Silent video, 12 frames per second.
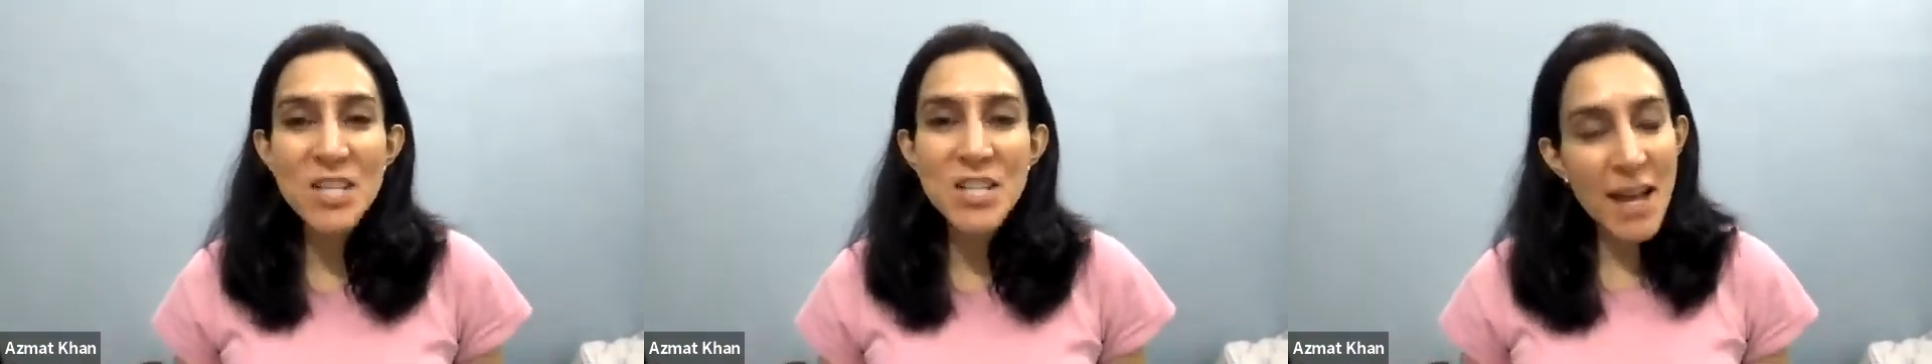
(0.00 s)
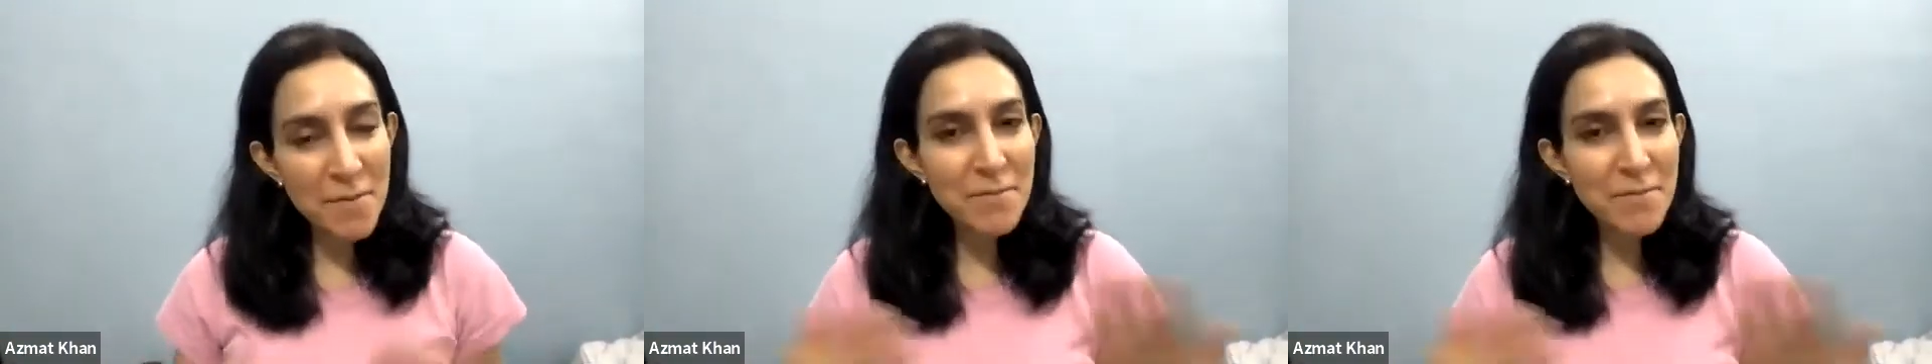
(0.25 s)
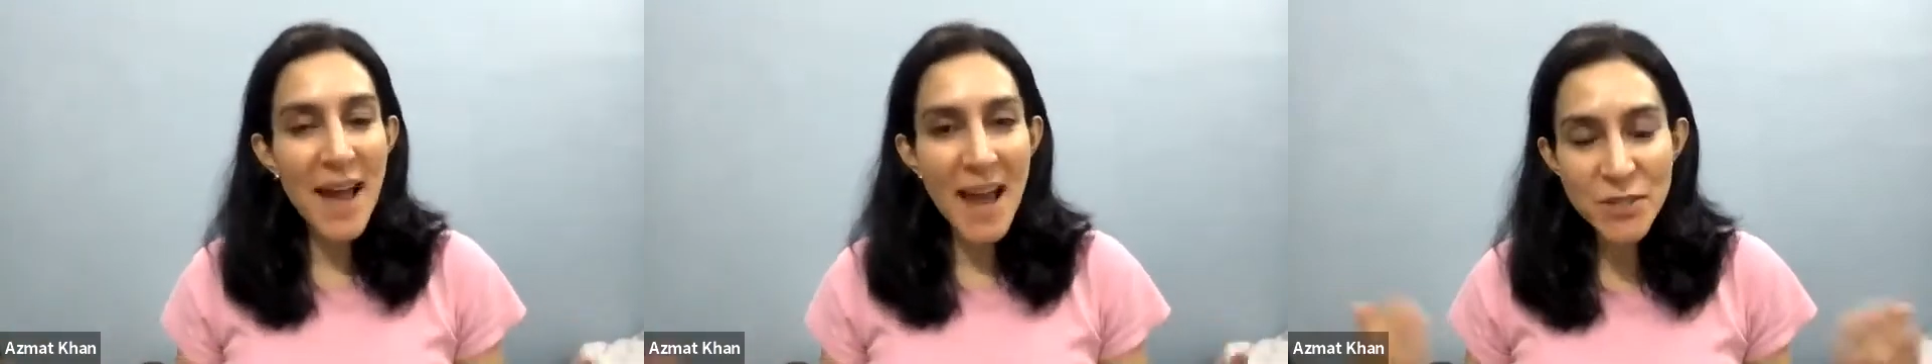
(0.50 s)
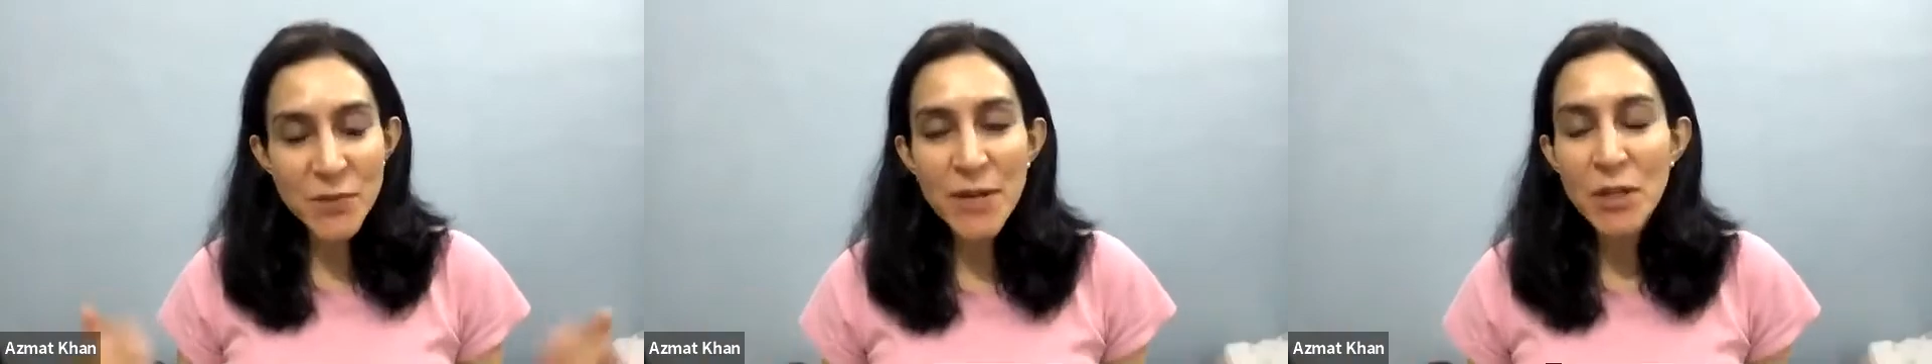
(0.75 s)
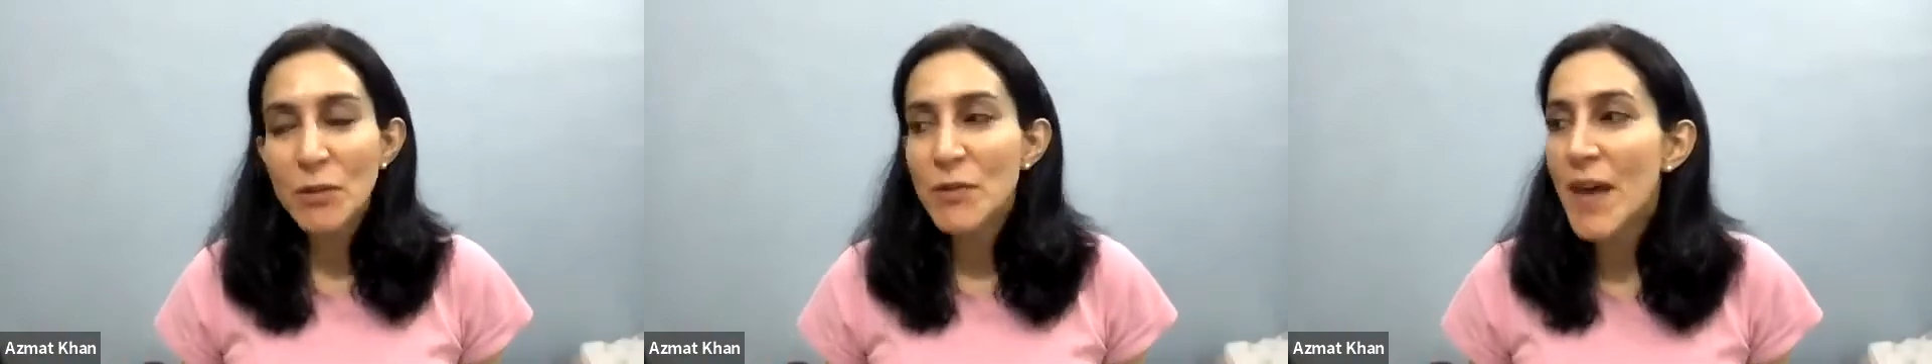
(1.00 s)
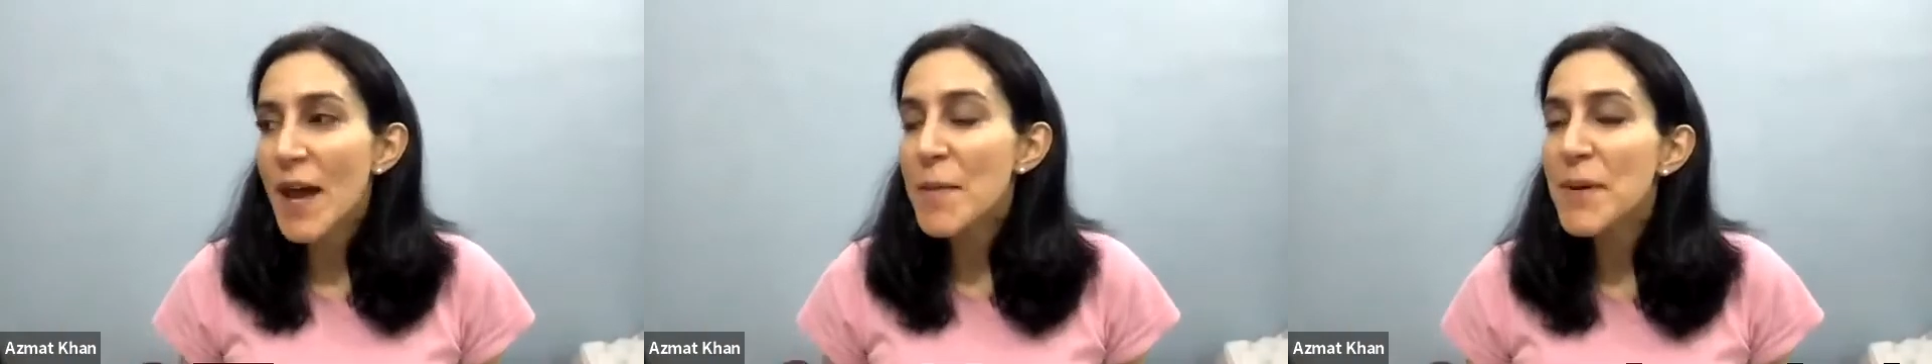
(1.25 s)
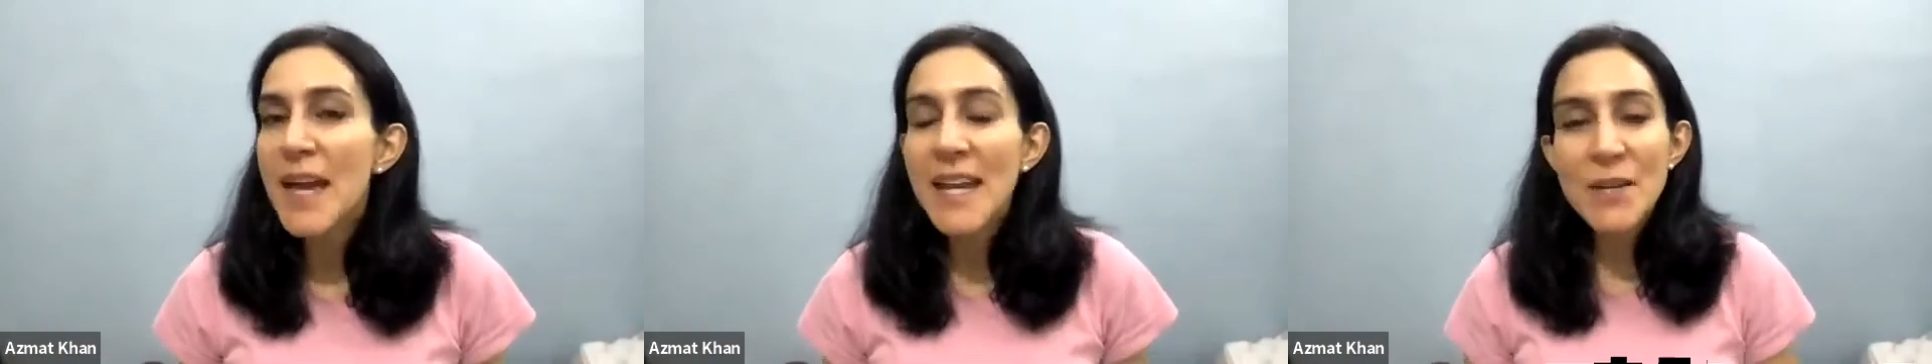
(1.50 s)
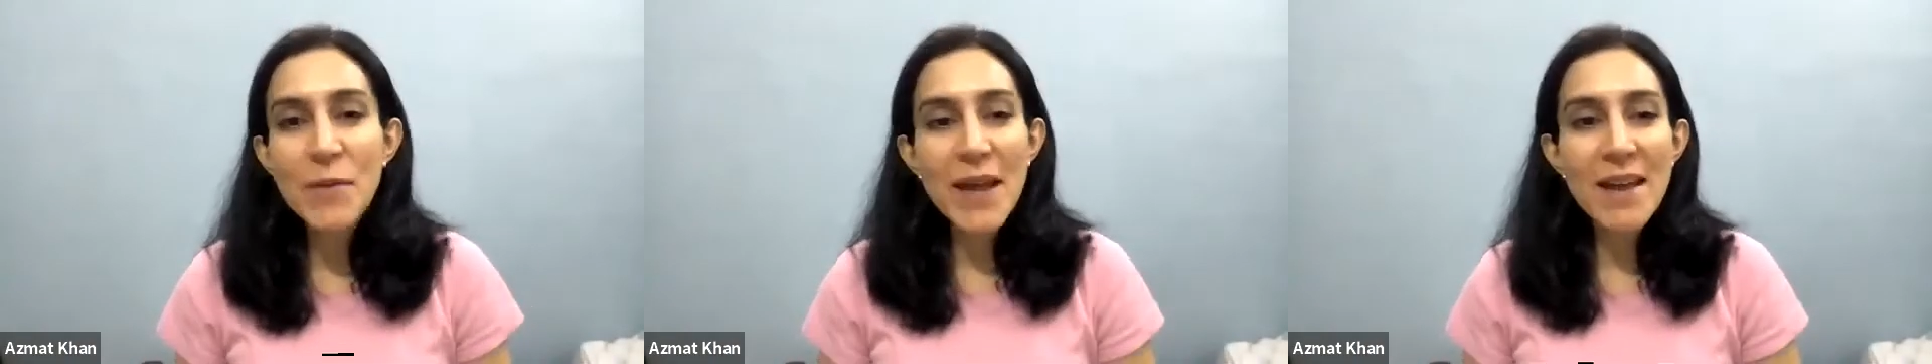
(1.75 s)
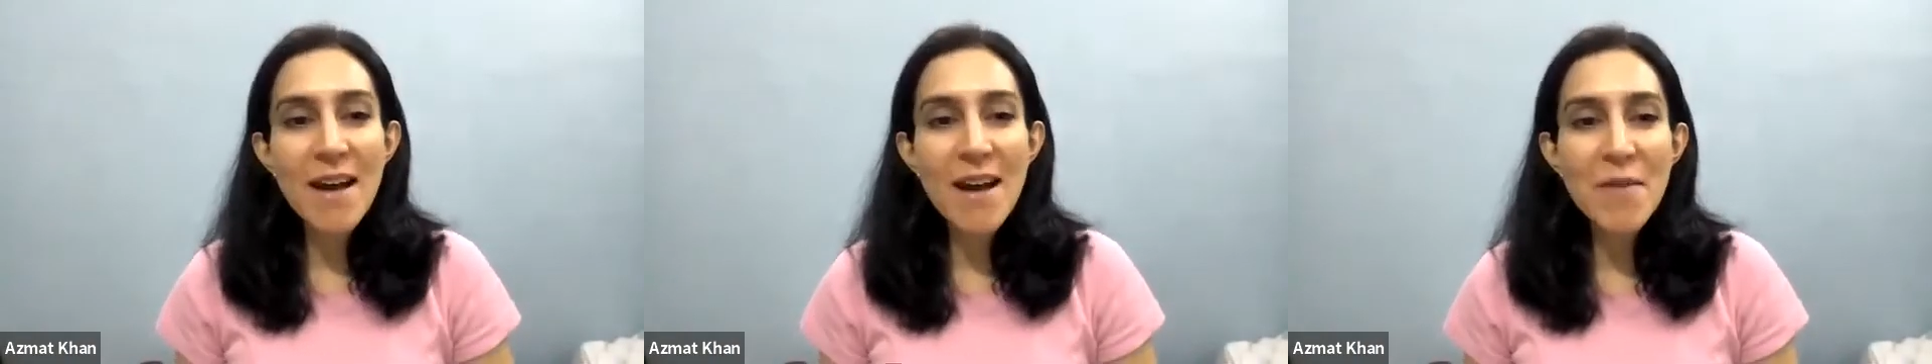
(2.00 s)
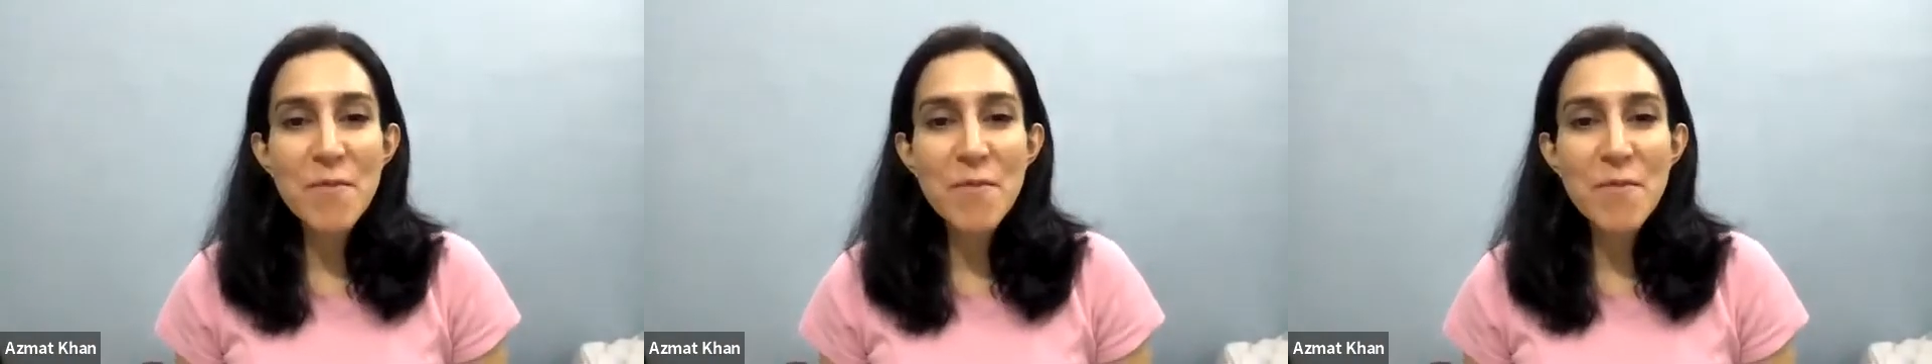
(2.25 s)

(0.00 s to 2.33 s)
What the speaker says: I had to include that. But anyway,